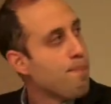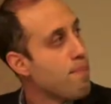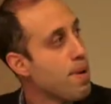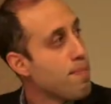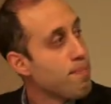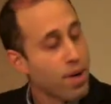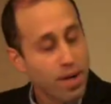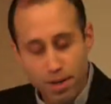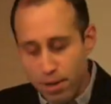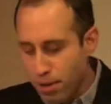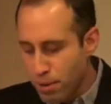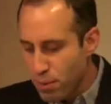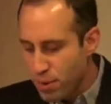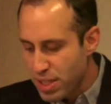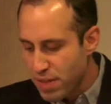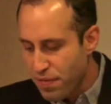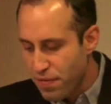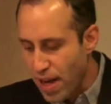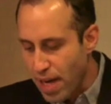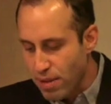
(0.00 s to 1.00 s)
Benbaron
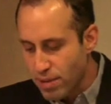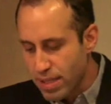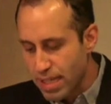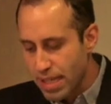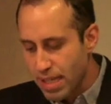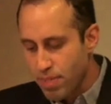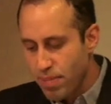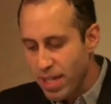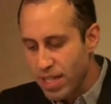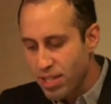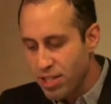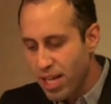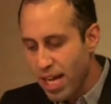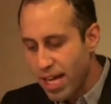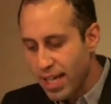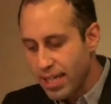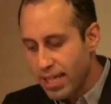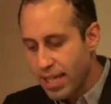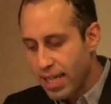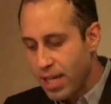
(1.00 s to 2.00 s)
was founded by
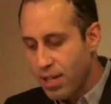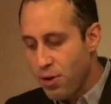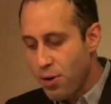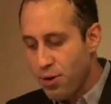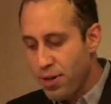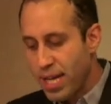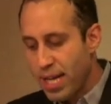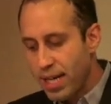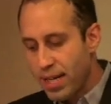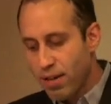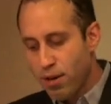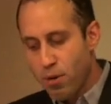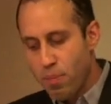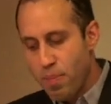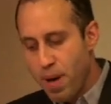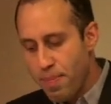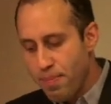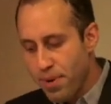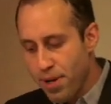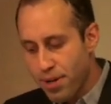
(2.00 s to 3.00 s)
Jacques and Aurelio
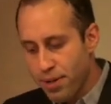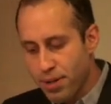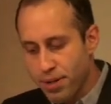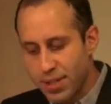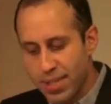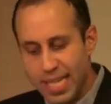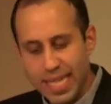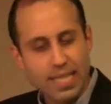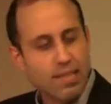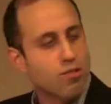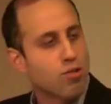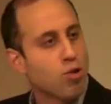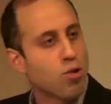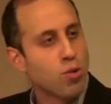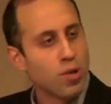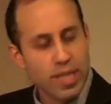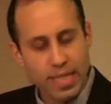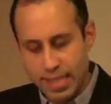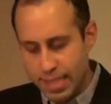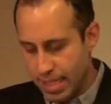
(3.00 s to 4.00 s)
Benbaron in
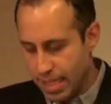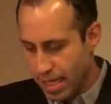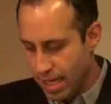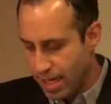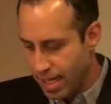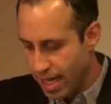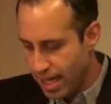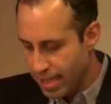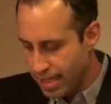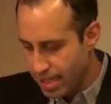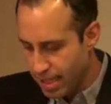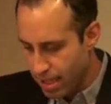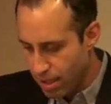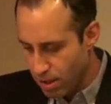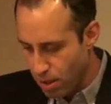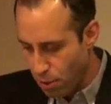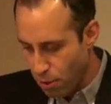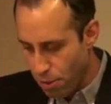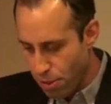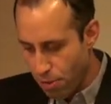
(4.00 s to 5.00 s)
Tunis in
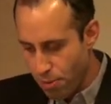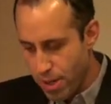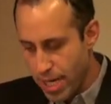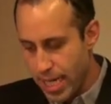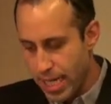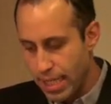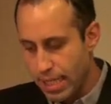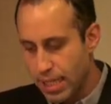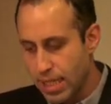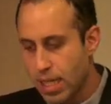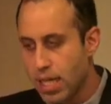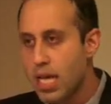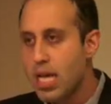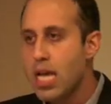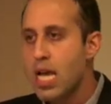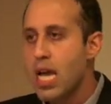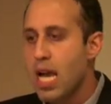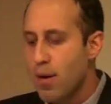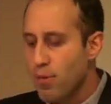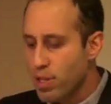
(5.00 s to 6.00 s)
1903.
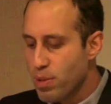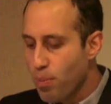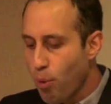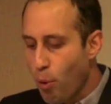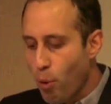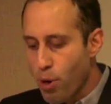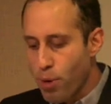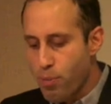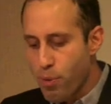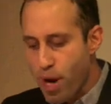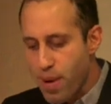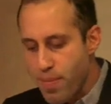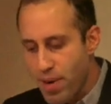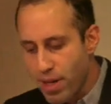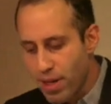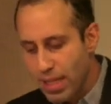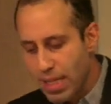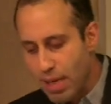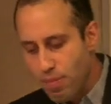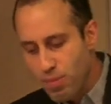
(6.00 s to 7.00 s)
It was born
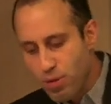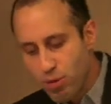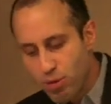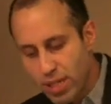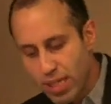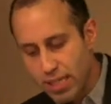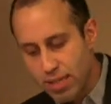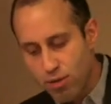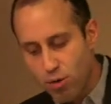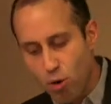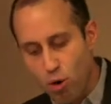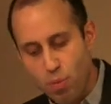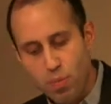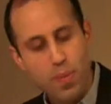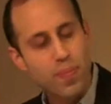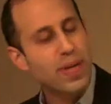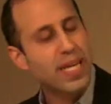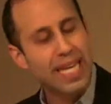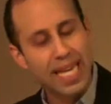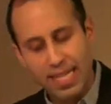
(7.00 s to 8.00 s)
primarily a music store,
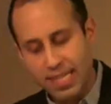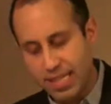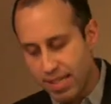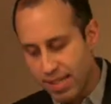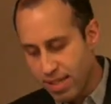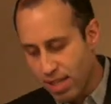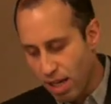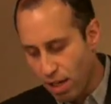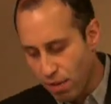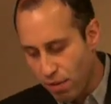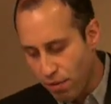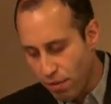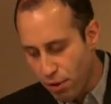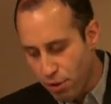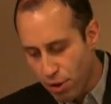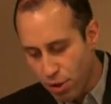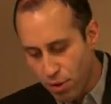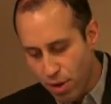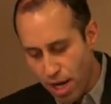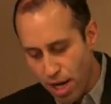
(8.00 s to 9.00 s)
but began to stock
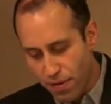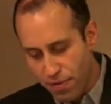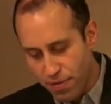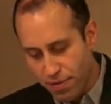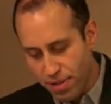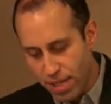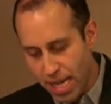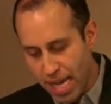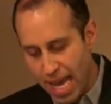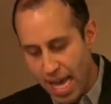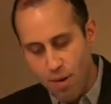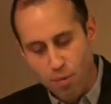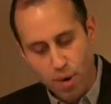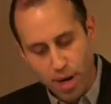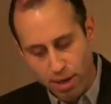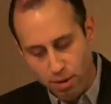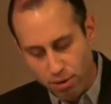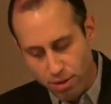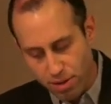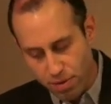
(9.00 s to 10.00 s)
phonographs and
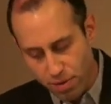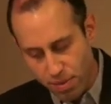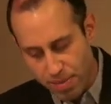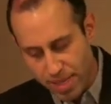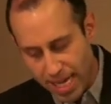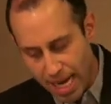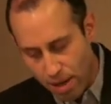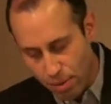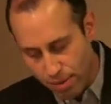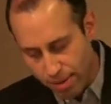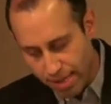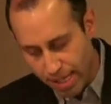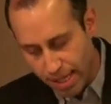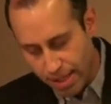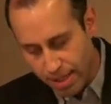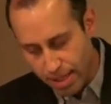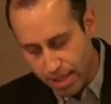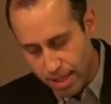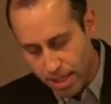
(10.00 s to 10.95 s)
records from the outset.